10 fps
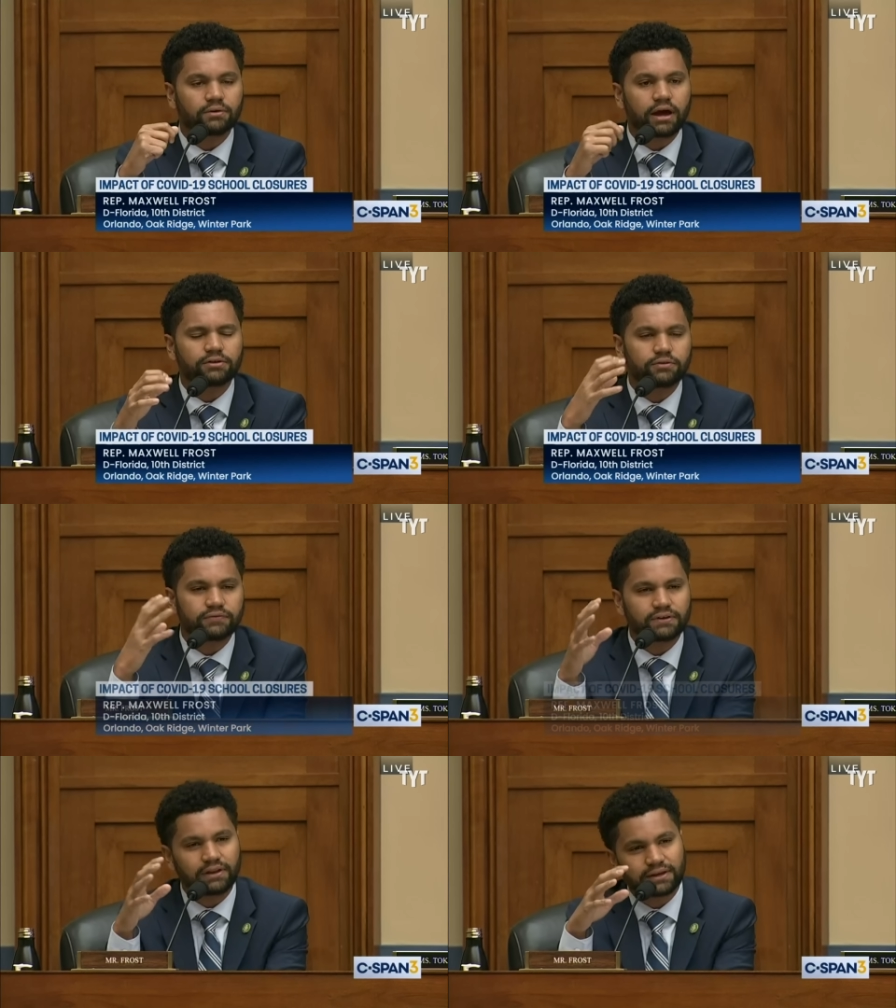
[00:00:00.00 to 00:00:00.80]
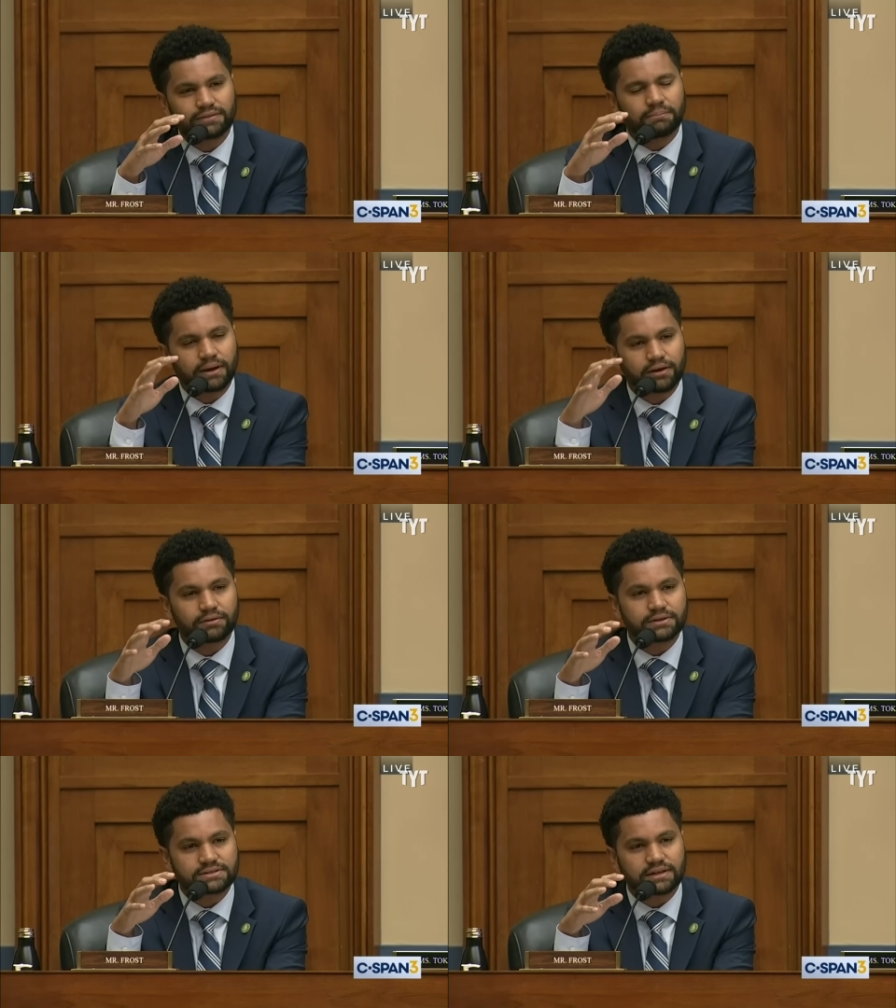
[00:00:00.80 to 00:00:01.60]
How do you feel like the
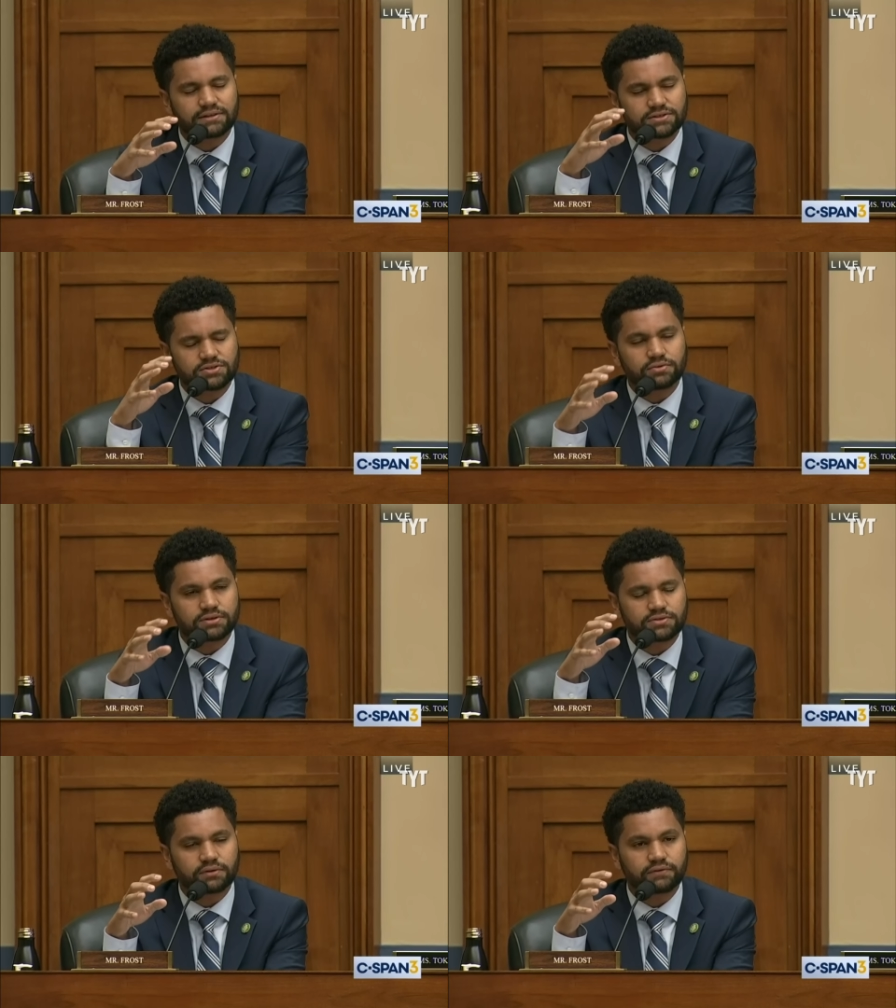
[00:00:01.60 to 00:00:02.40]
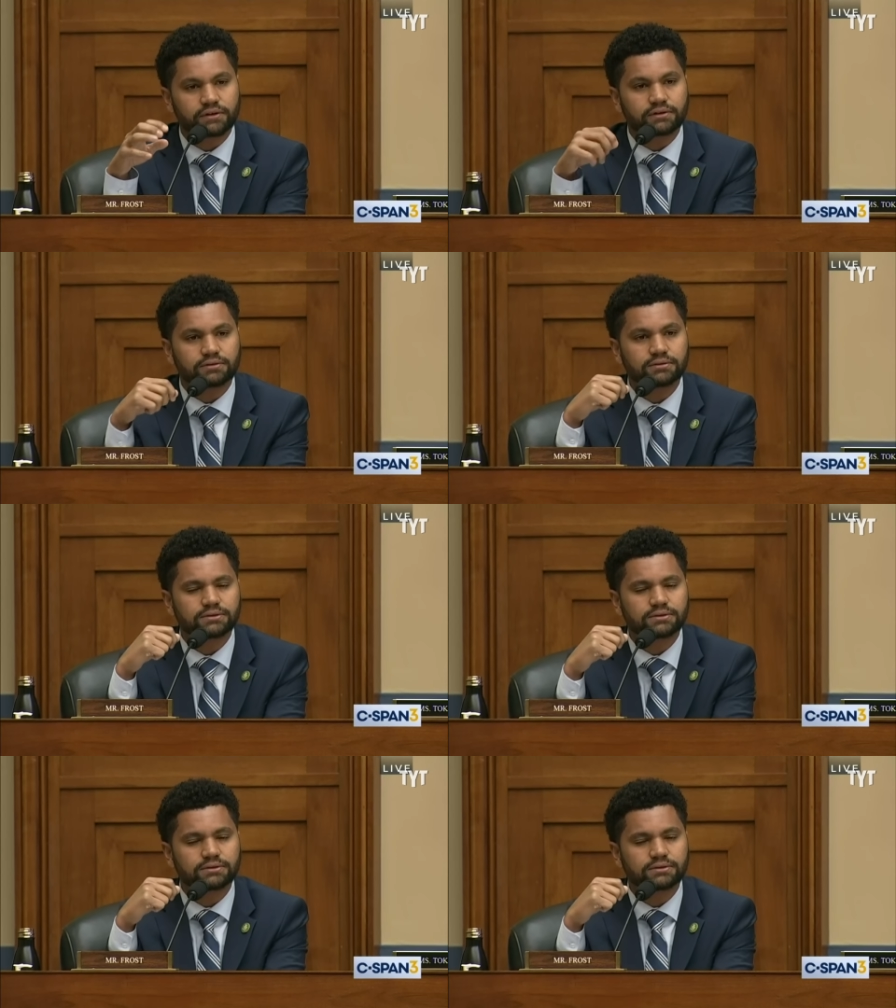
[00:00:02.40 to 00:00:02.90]
parents and the students would feel?